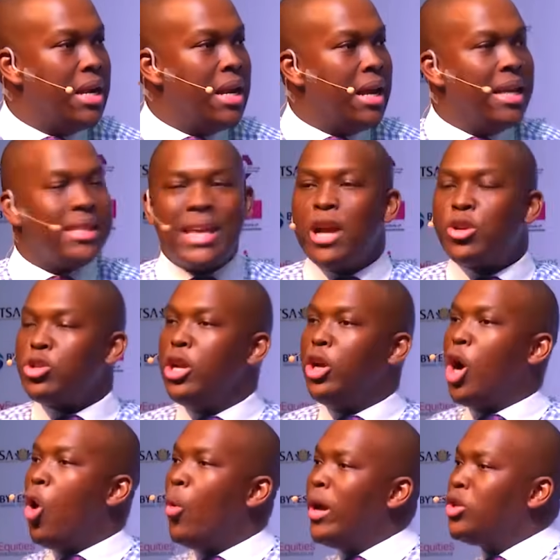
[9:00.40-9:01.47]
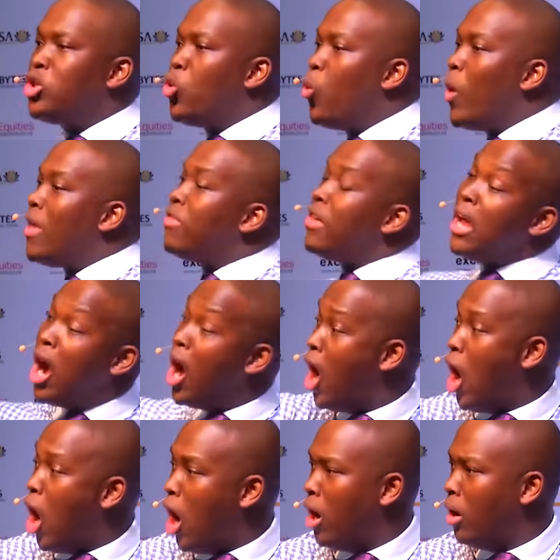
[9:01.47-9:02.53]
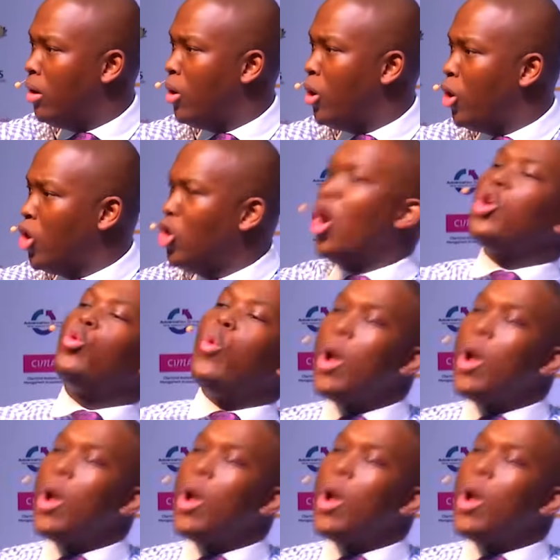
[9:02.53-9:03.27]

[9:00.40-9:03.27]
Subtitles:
is actually going to where they are, not where